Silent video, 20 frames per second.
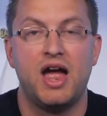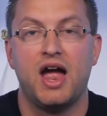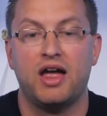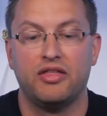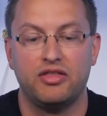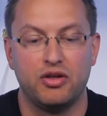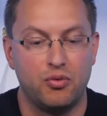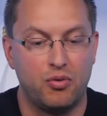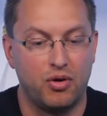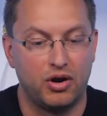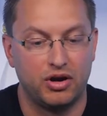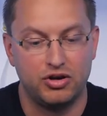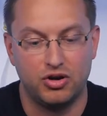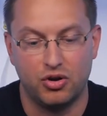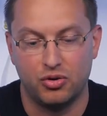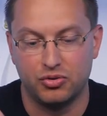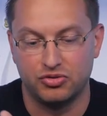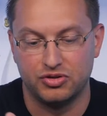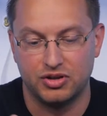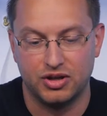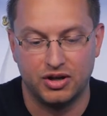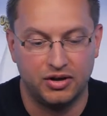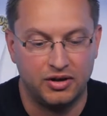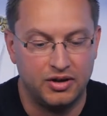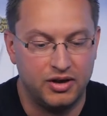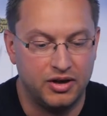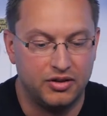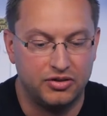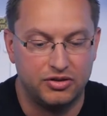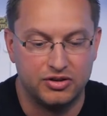and they want to know
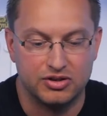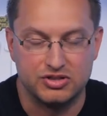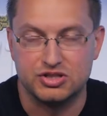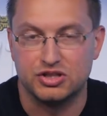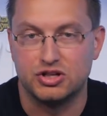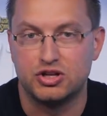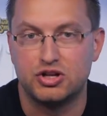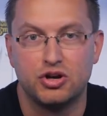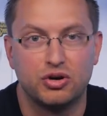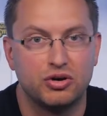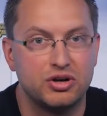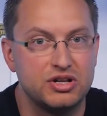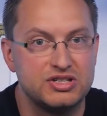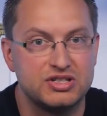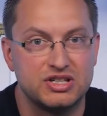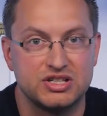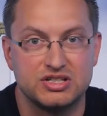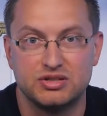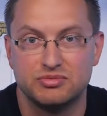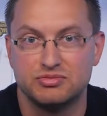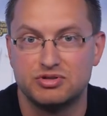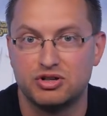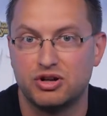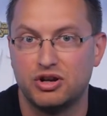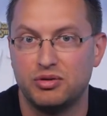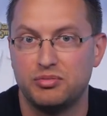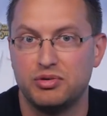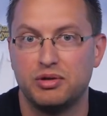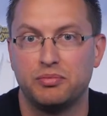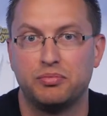the security systems are
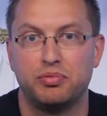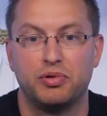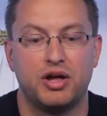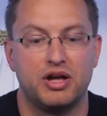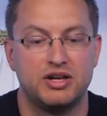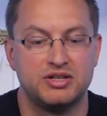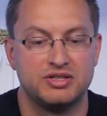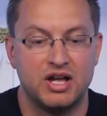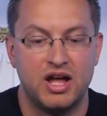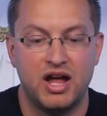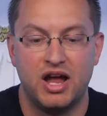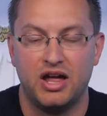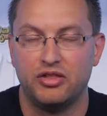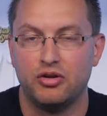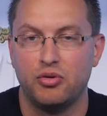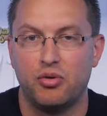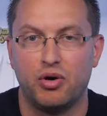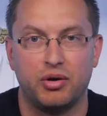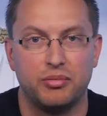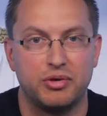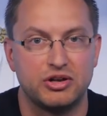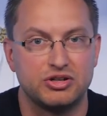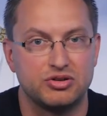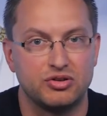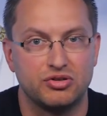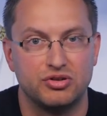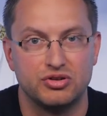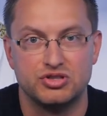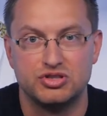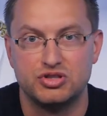going to be in place, and they want to make
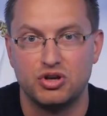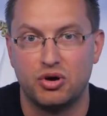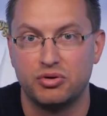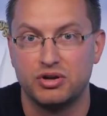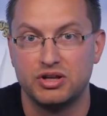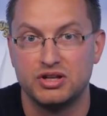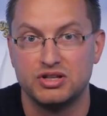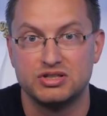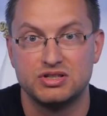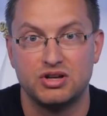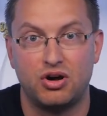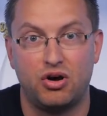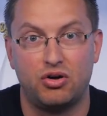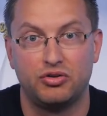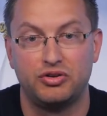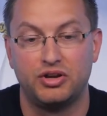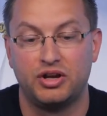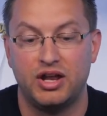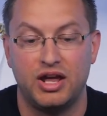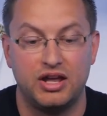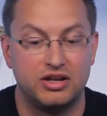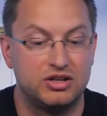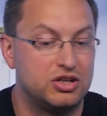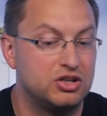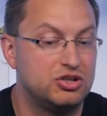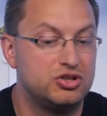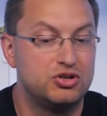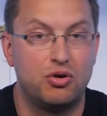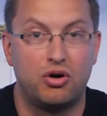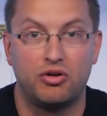sure the zoning is all done. And
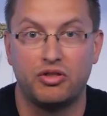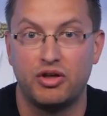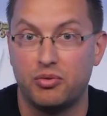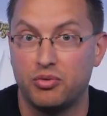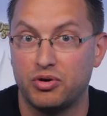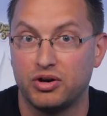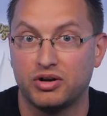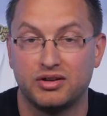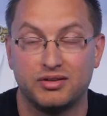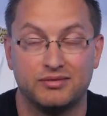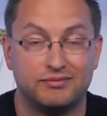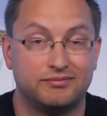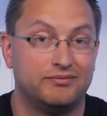to do all that work,